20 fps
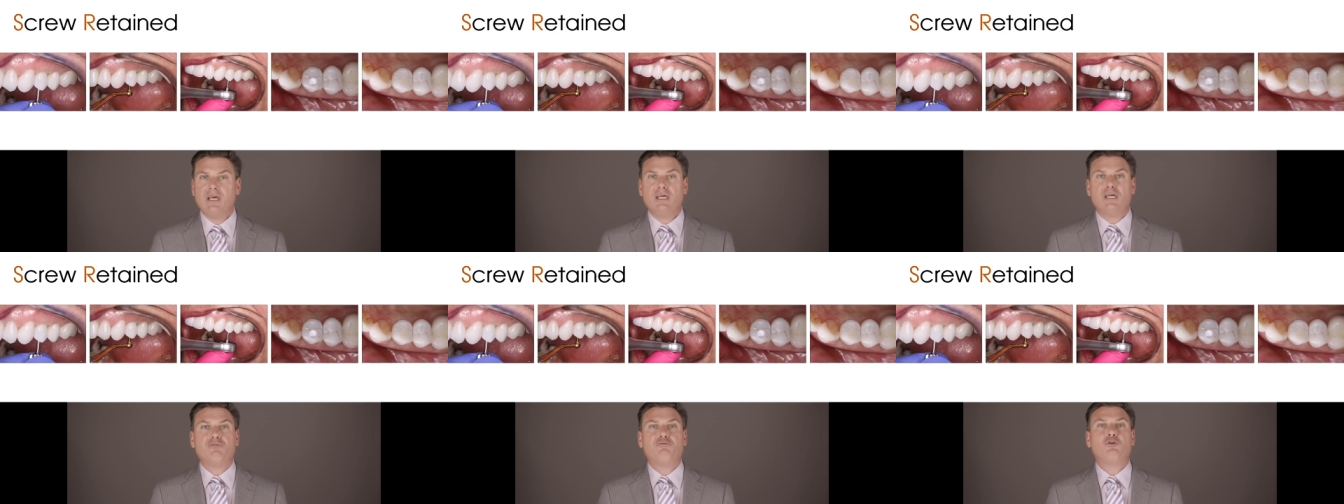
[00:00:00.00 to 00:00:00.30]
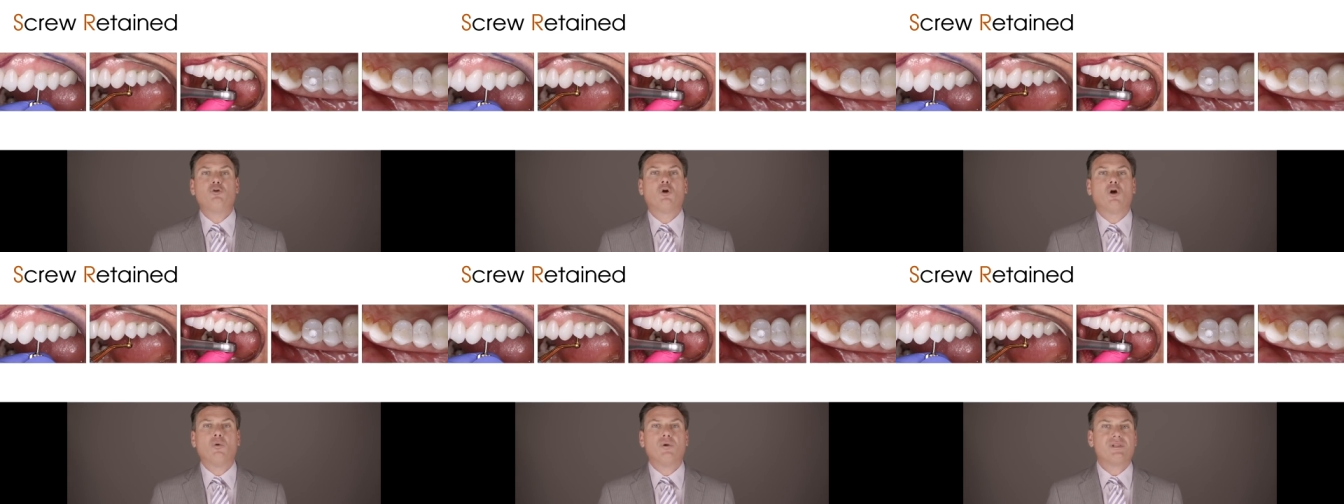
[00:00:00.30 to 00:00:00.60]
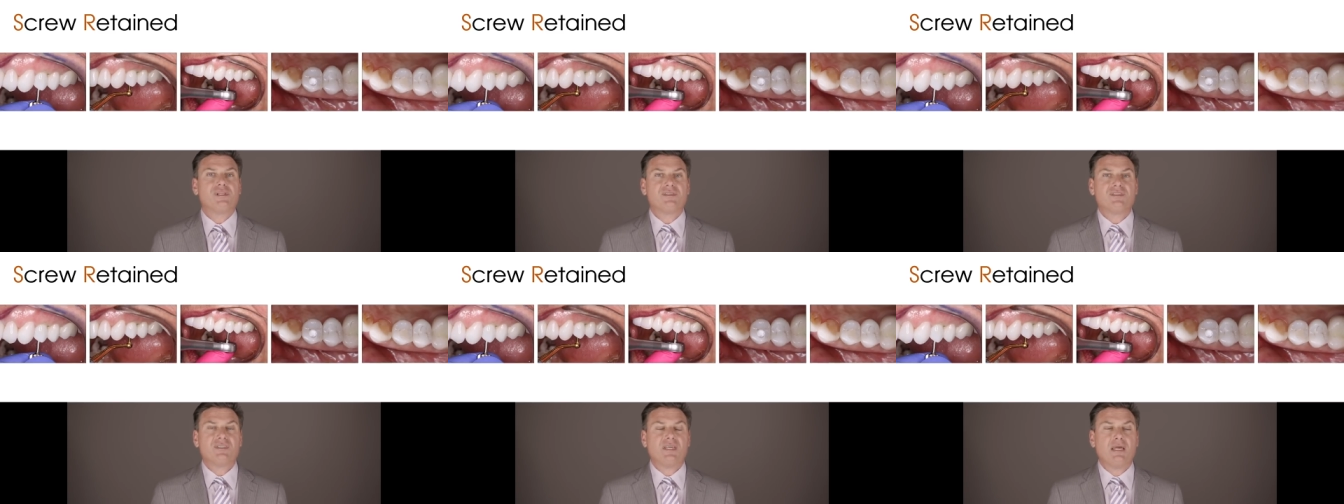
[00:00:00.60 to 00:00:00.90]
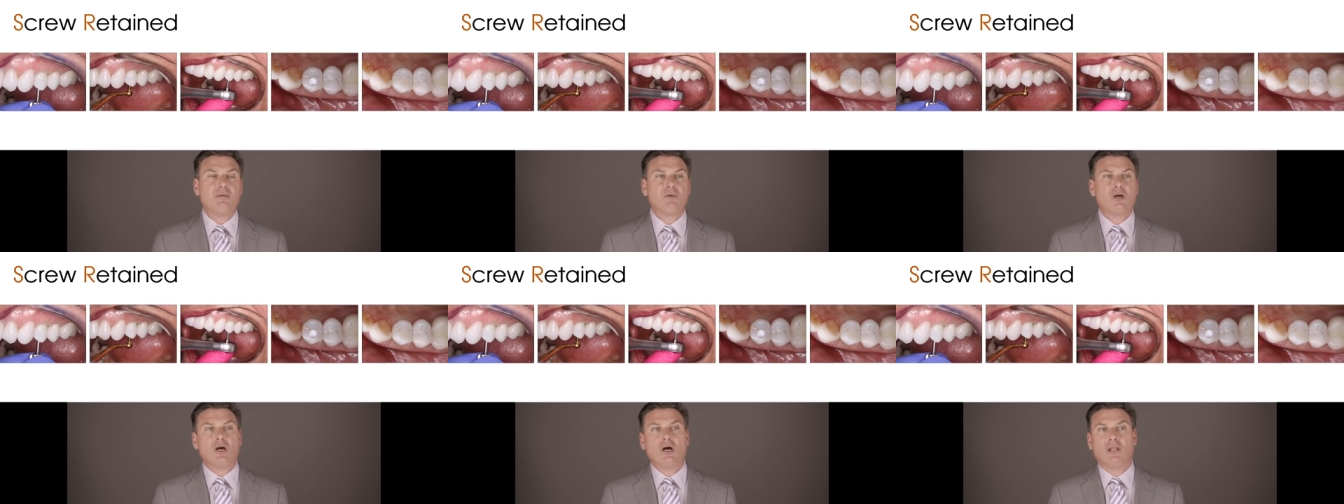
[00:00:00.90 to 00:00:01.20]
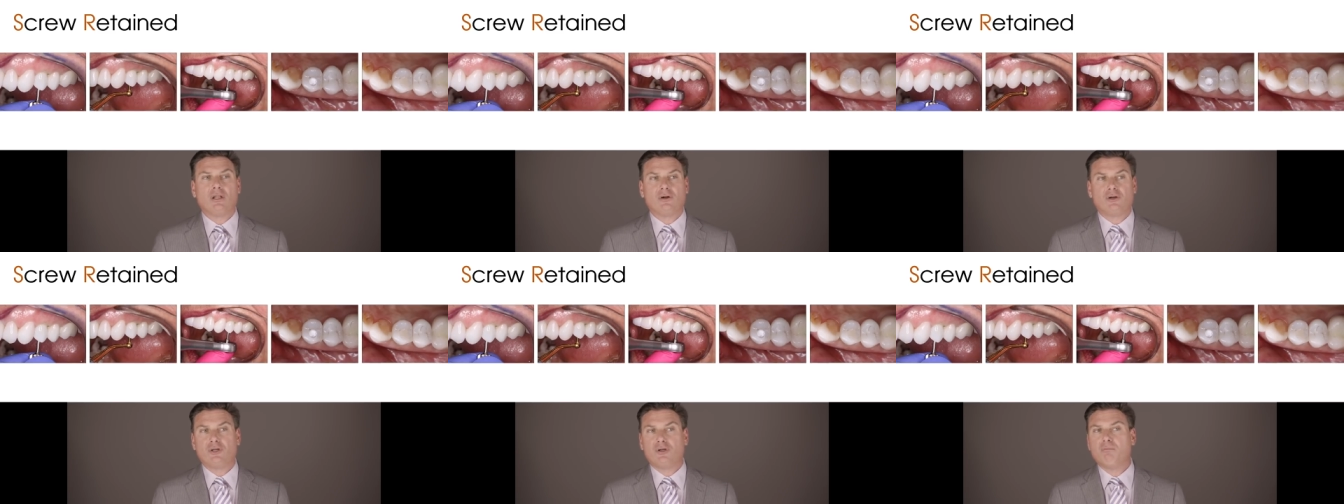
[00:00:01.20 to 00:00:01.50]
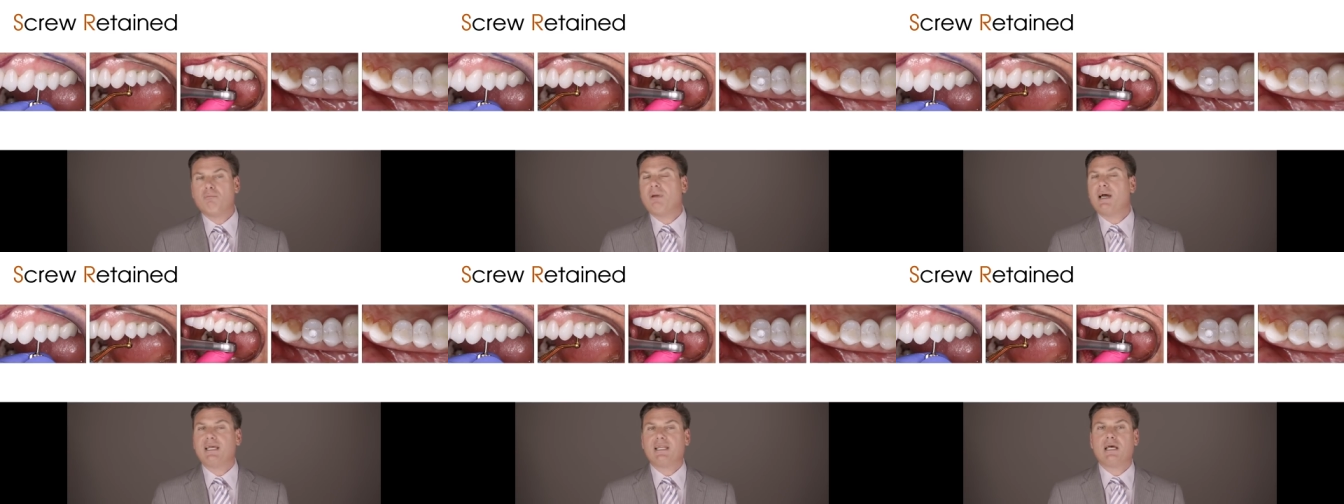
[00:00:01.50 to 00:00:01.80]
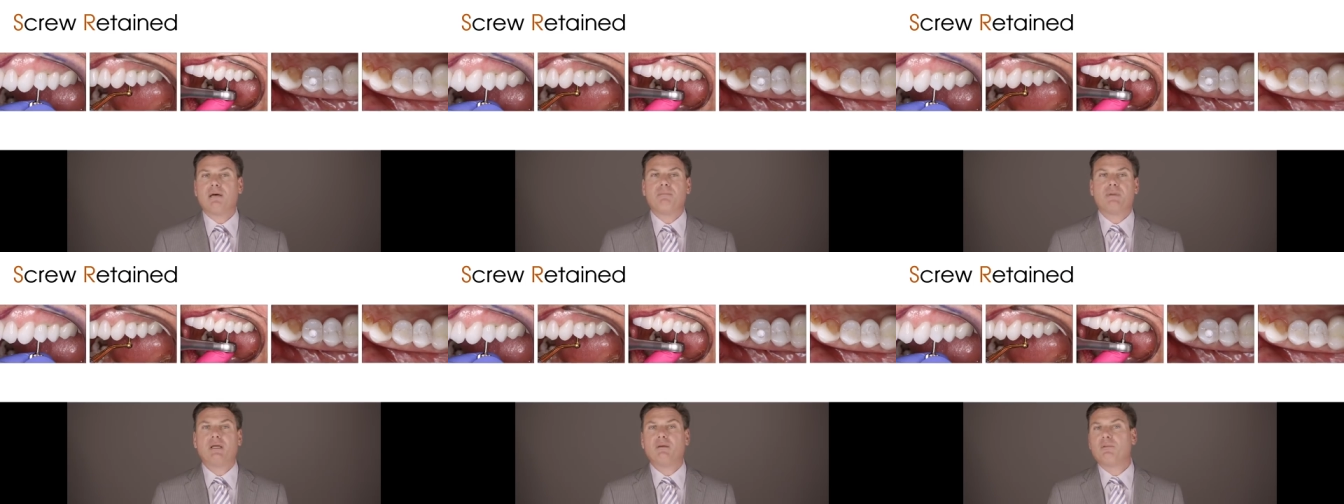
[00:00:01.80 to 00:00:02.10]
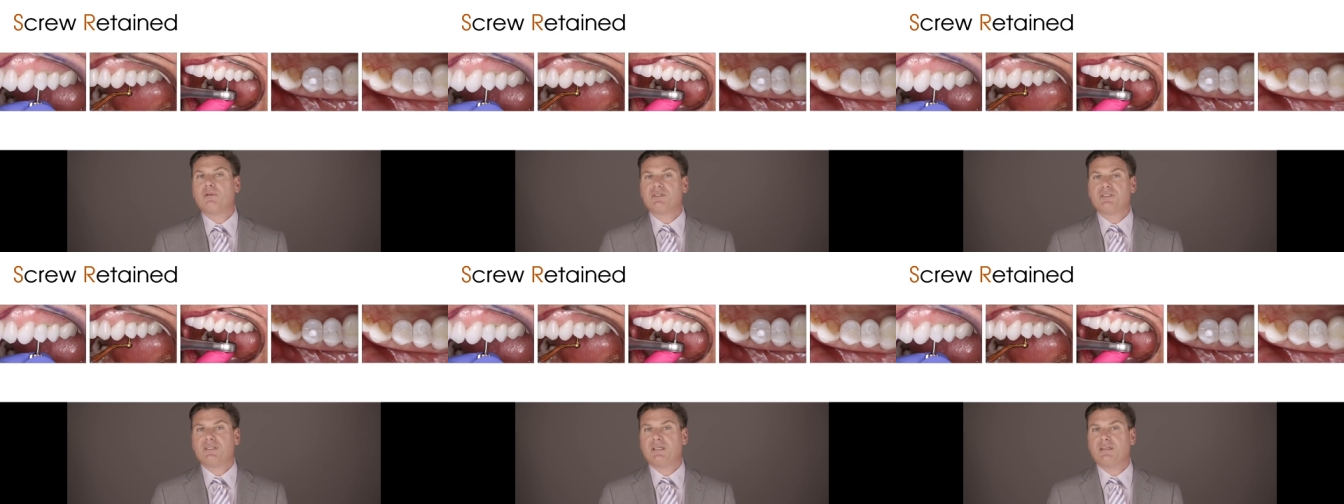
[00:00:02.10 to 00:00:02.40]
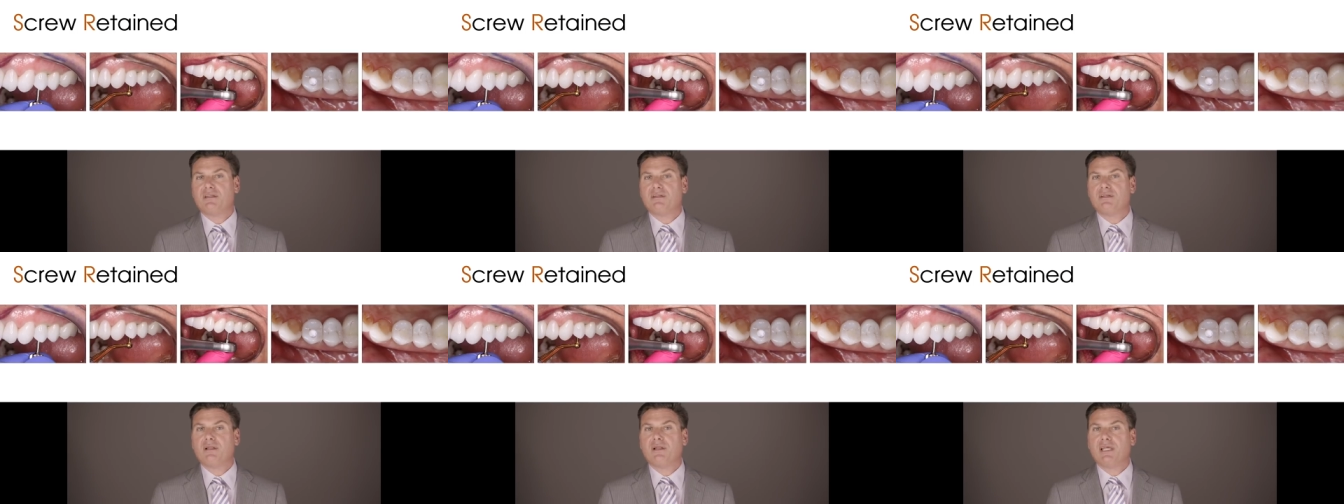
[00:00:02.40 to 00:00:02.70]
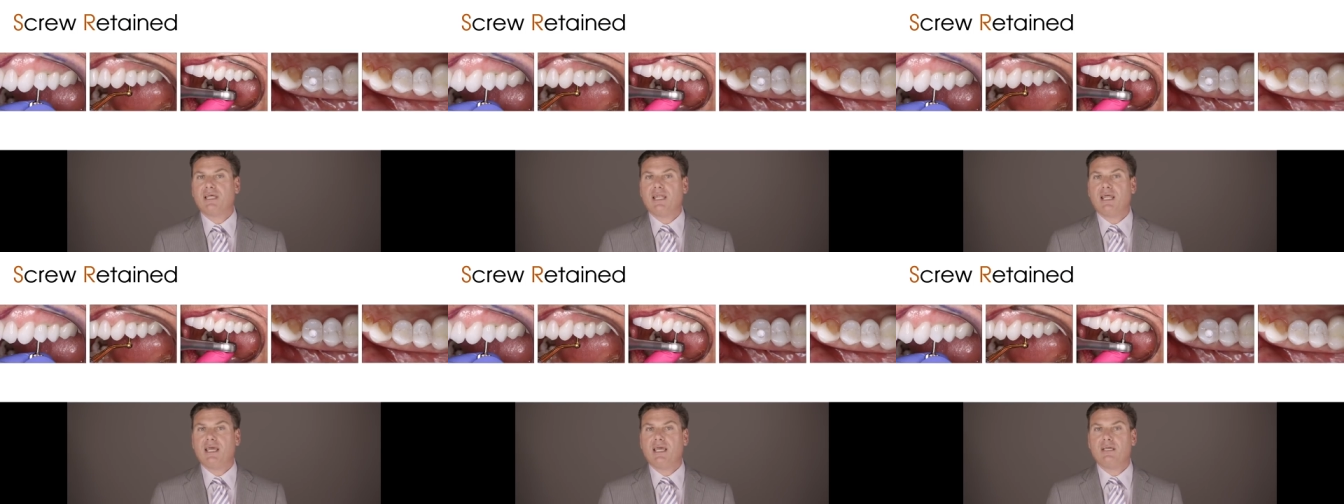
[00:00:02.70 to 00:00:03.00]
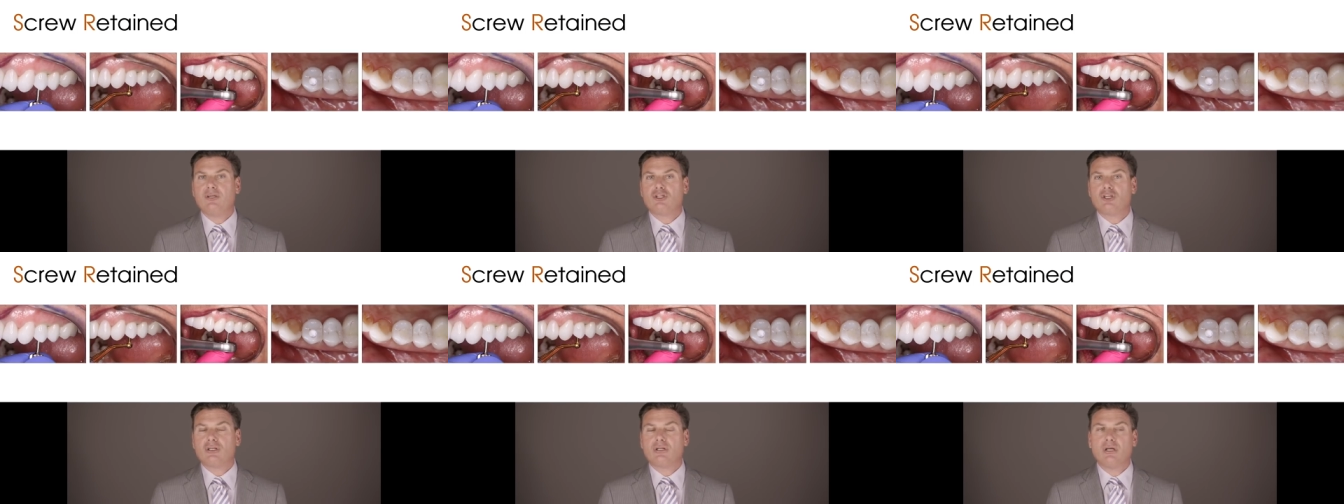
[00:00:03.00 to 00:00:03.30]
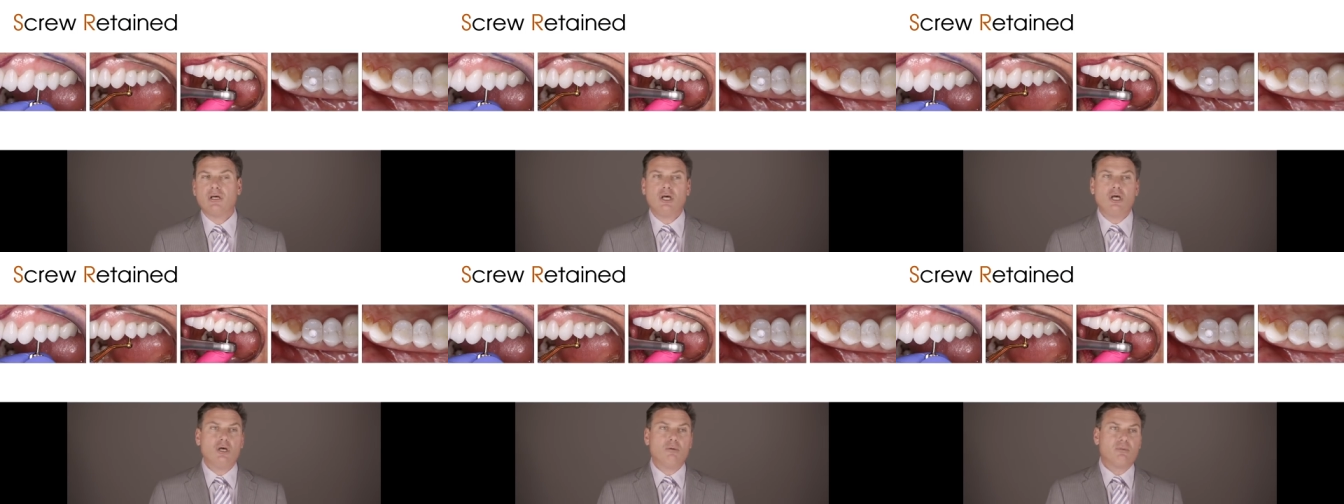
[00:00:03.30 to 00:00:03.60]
If you go with the same color, you might not be able to see the delineation